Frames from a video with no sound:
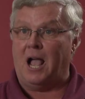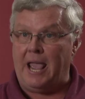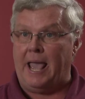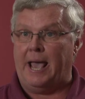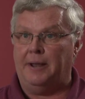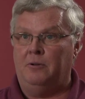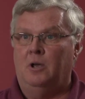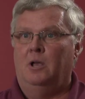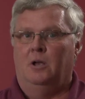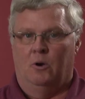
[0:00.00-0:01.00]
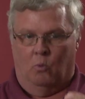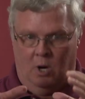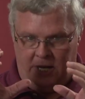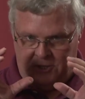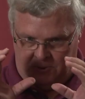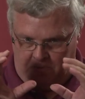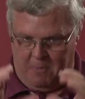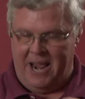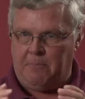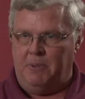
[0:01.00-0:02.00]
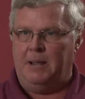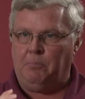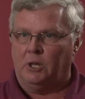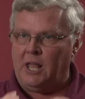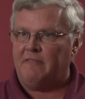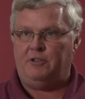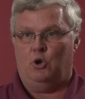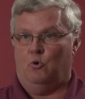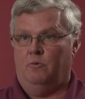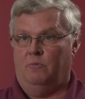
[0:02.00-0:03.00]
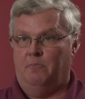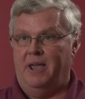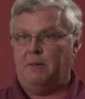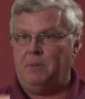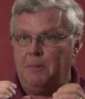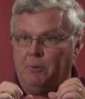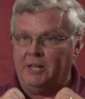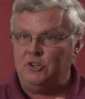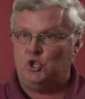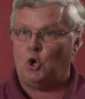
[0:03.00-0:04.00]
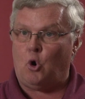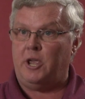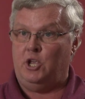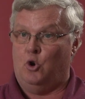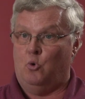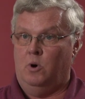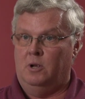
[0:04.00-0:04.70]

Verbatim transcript: I had was make people love you, make people enjoy you.